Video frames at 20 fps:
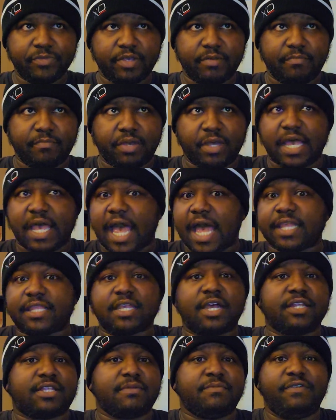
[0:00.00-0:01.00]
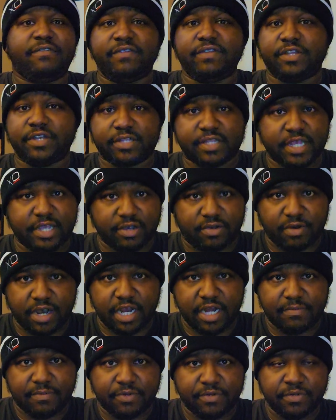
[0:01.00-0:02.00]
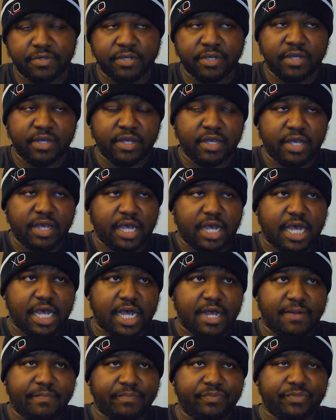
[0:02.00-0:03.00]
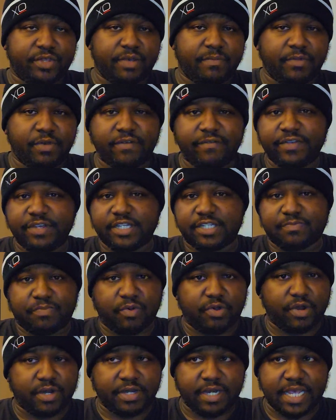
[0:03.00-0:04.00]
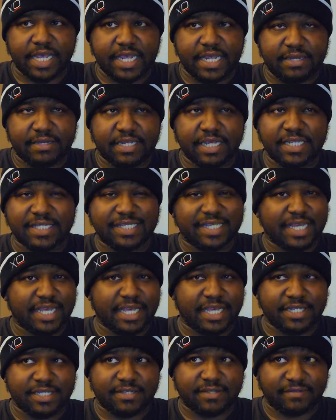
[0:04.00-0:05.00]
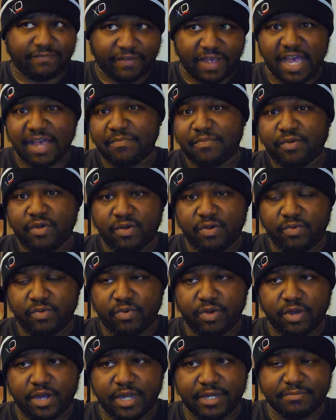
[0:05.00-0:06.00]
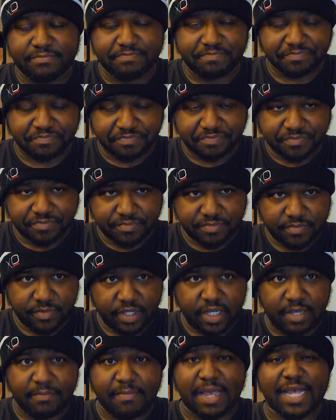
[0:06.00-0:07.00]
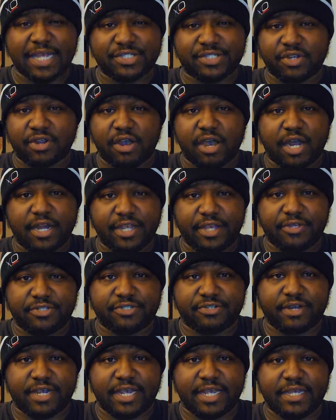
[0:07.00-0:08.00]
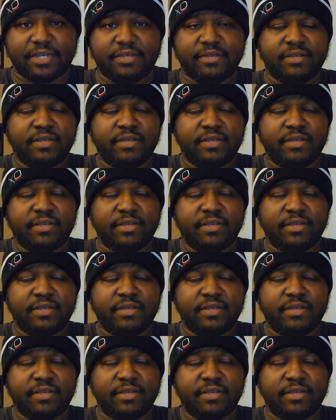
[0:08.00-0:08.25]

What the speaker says: But I thought the movie looked incredible. The movie is sporting a DTS 5.1 master audio track,